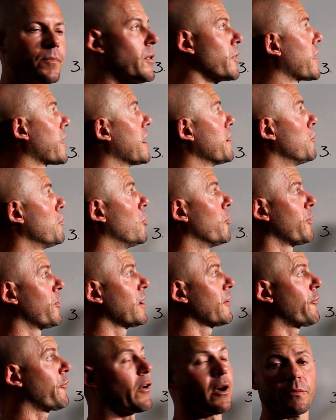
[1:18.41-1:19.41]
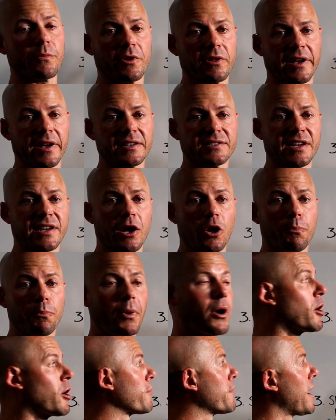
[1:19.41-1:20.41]
Okay, moving from the lazy L
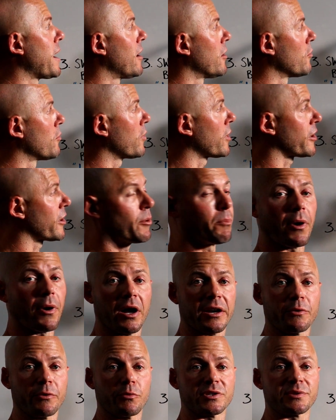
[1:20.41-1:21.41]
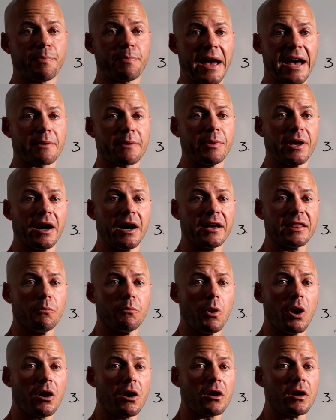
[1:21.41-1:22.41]
bar mount where your body was back behind the
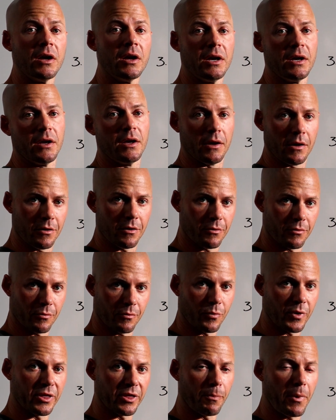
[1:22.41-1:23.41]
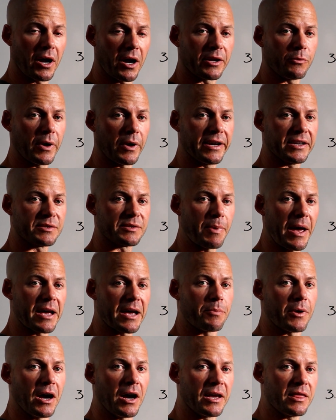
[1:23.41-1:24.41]
bar when the body weight is
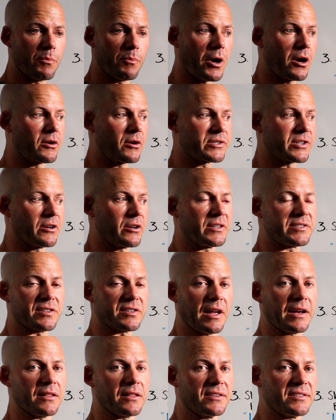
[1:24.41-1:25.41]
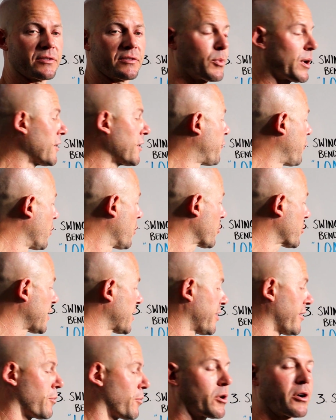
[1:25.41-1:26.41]
back behind the bar, it's gonna slightly swing forward
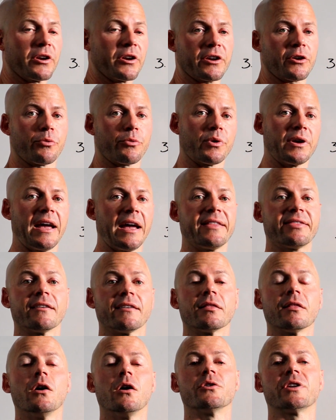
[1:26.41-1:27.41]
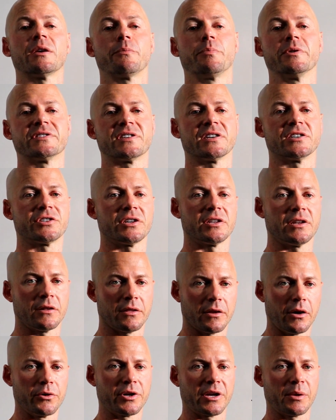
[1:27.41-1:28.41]
and then we're gonna create the loading position.
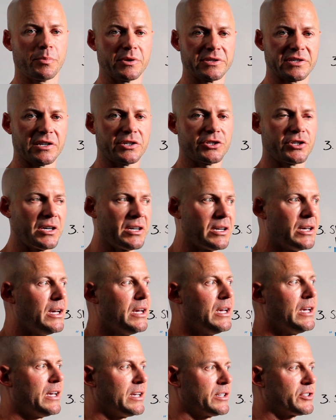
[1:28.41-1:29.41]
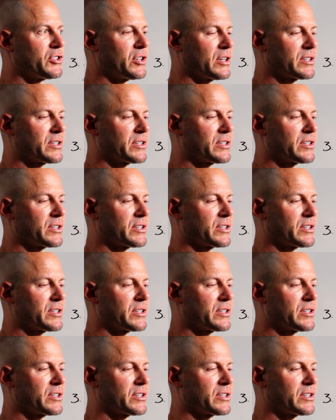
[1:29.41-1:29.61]
A loading position is